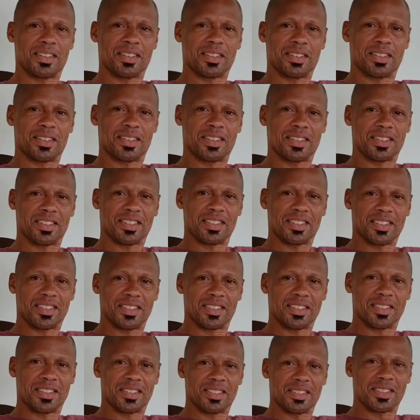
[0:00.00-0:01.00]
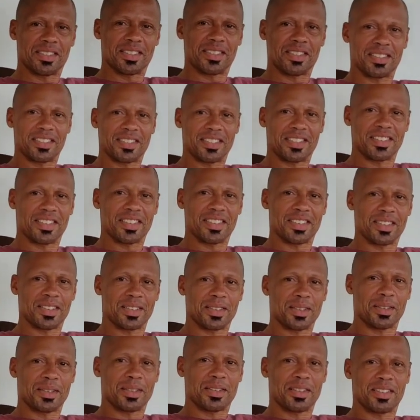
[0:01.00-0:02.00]
I, how many videos can I put out telling
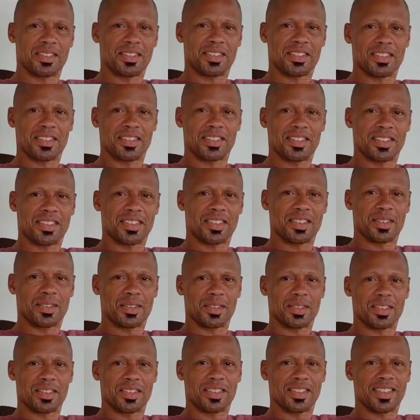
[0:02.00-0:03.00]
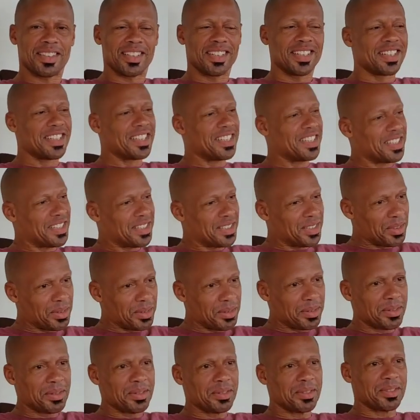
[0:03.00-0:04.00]
you the same thing happens every year for seven years?
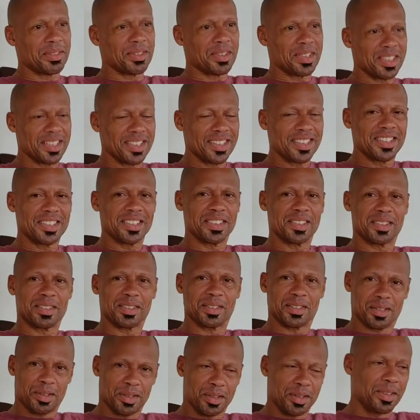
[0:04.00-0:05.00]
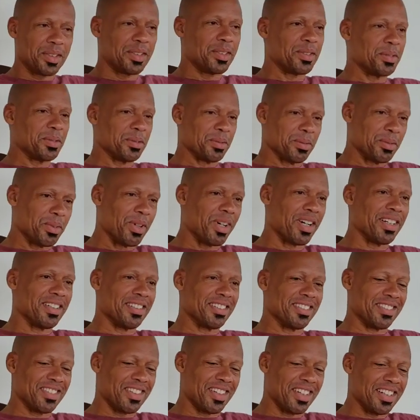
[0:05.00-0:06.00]
no one, no one wants to listen to me. So it was like,
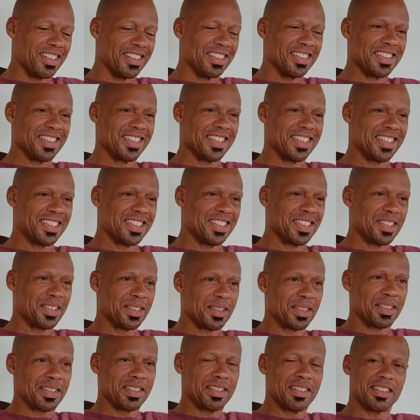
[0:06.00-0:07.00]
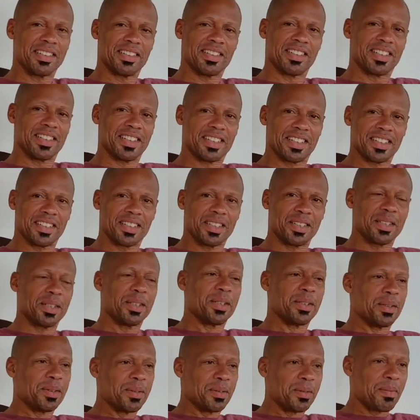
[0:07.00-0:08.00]
I can only do so
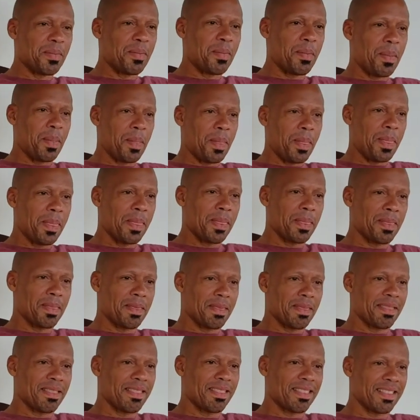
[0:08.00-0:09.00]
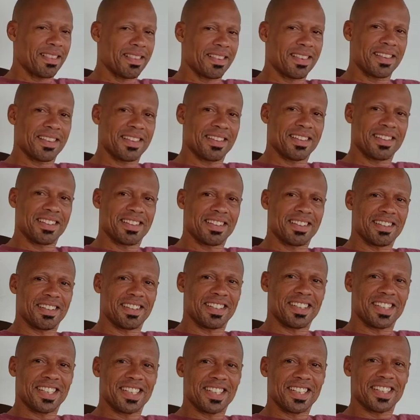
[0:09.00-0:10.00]
much. And like you said, if, if, I ain't got nothing really to
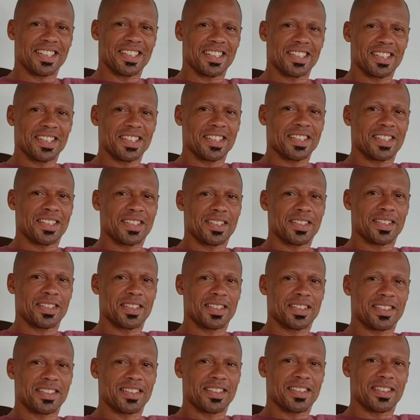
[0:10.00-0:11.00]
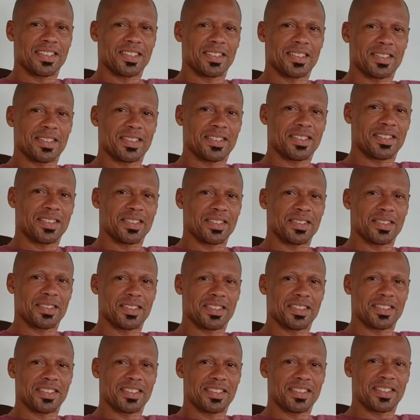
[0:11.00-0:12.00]
say at the moment, or it's not pertinent and
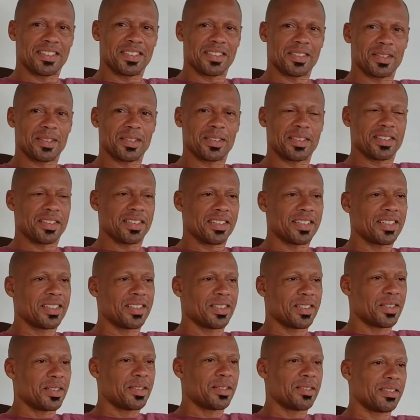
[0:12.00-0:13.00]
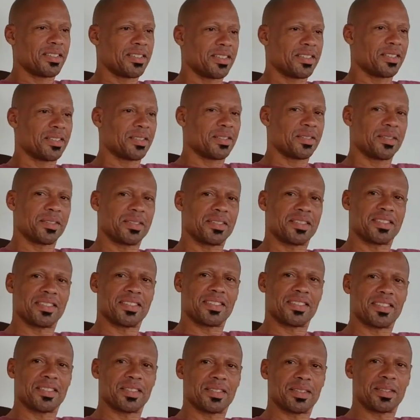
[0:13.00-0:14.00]
important information, you guys gotta wait
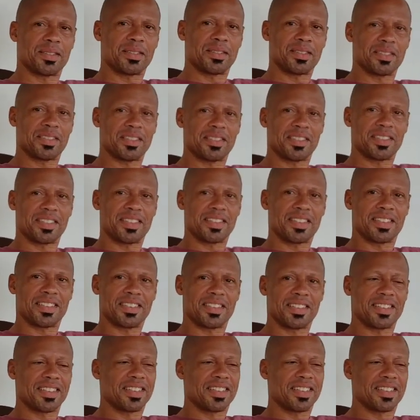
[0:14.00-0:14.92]
till I get time to put these